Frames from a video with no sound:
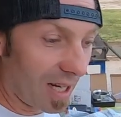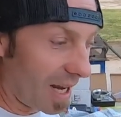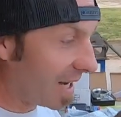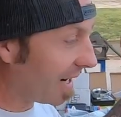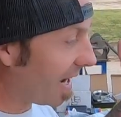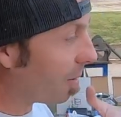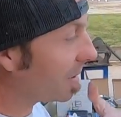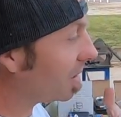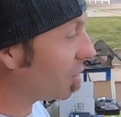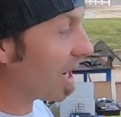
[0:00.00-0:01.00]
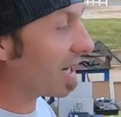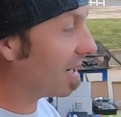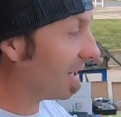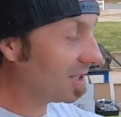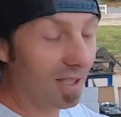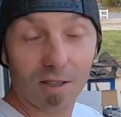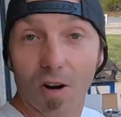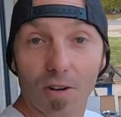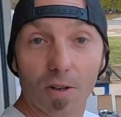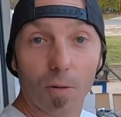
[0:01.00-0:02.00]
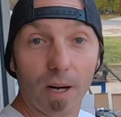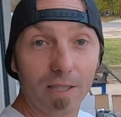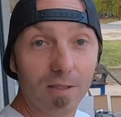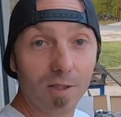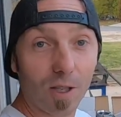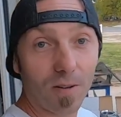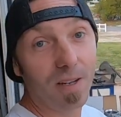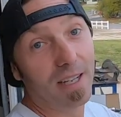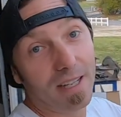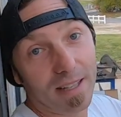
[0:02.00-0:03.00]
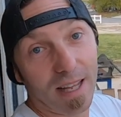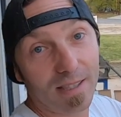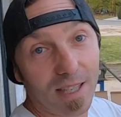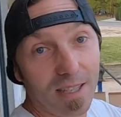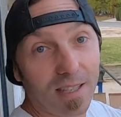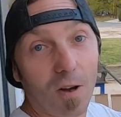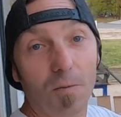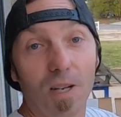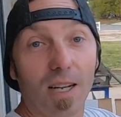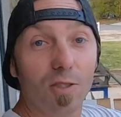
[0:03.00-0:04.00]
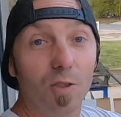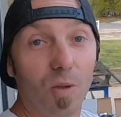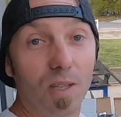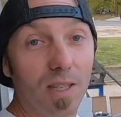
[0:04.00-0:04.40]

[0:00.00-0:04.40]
I got a helmet and jacket, I just need a car to go racing. So that's it, hopefully you guys enjoy.